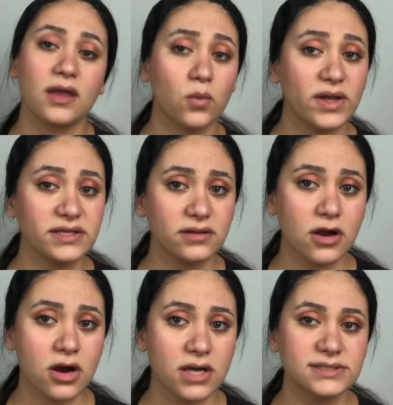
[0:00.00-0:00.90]
went in
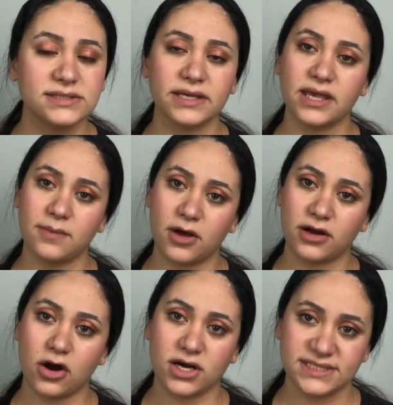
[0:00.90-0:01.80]
carts and came out of
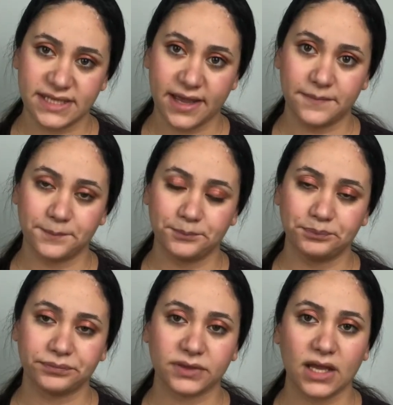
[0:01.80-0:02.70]
carts again.
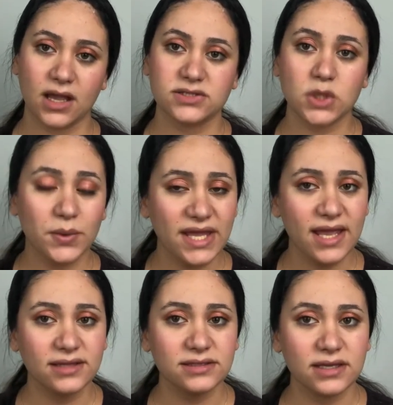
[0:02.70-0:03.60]
So I went
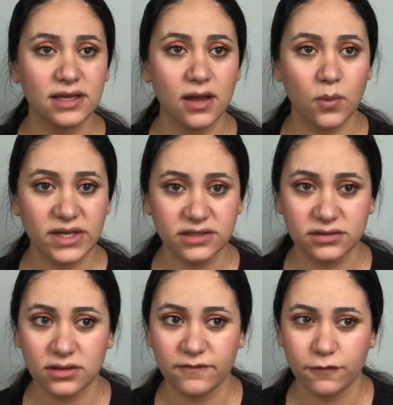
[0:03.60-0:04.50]
ahead, I waited
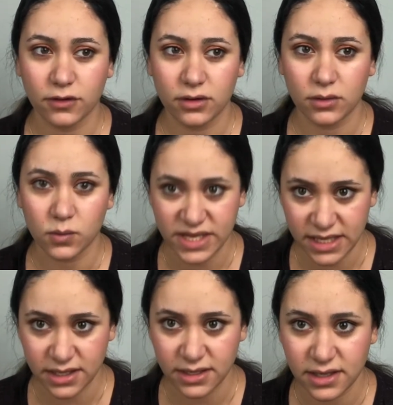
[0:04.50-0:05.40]
for a
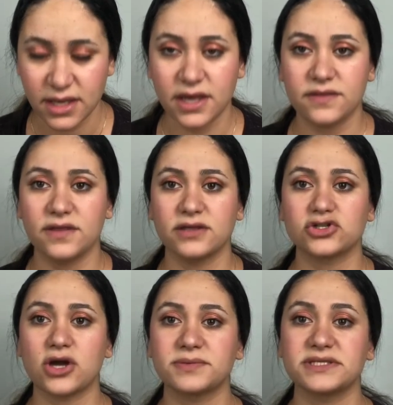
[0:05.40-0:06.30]
week, then
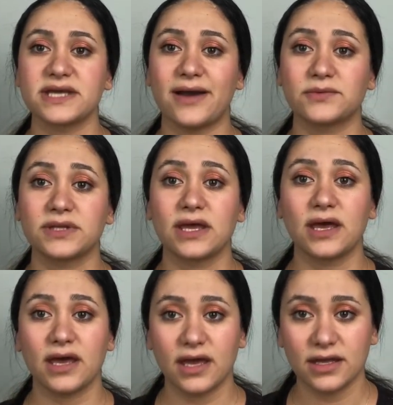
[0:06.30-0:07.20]
dropped it down
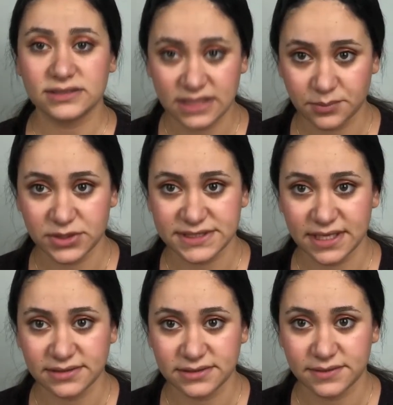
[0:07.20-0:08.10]

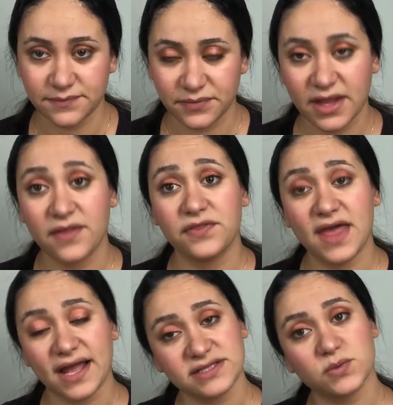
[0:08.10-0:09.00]
10%.
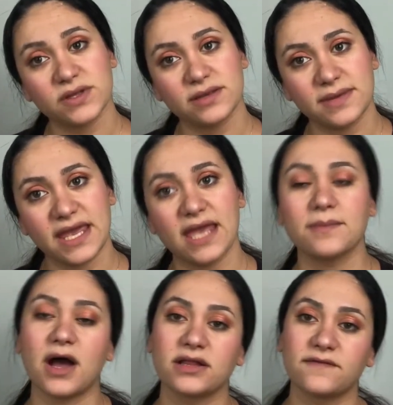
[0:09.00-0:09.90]
That's when it became
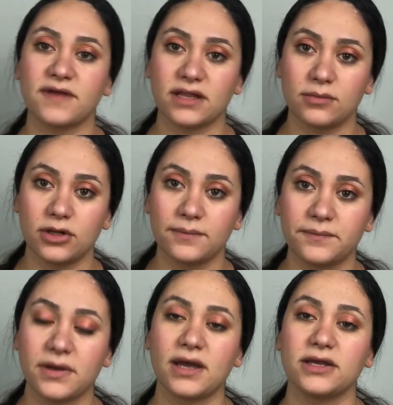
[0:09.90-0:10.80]
unavailable.
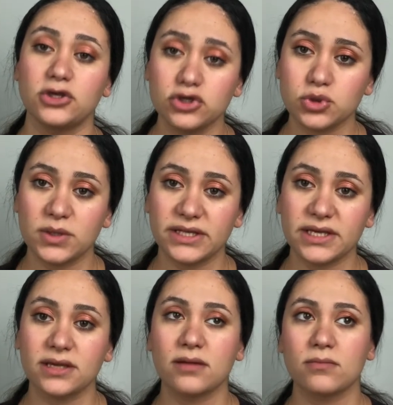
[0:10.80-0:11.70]

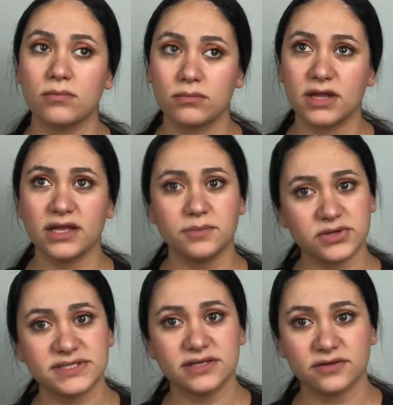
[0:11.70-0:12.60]
Usually,
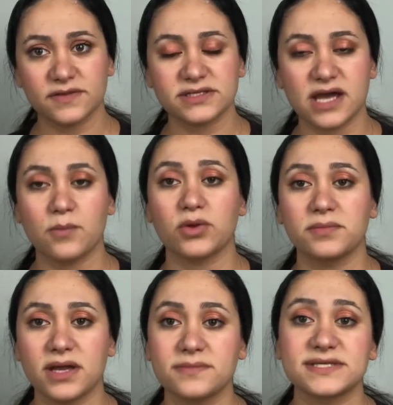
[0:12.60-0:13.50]
90% of the time when it
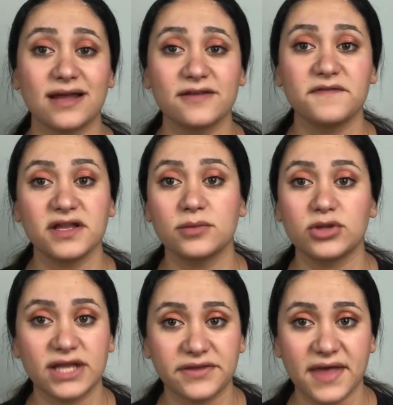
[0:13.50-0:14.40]
becomes unavailable
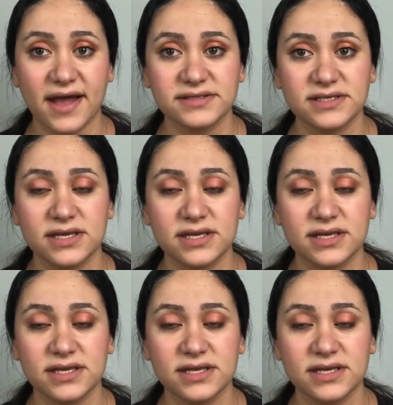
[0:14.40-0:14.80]
like that,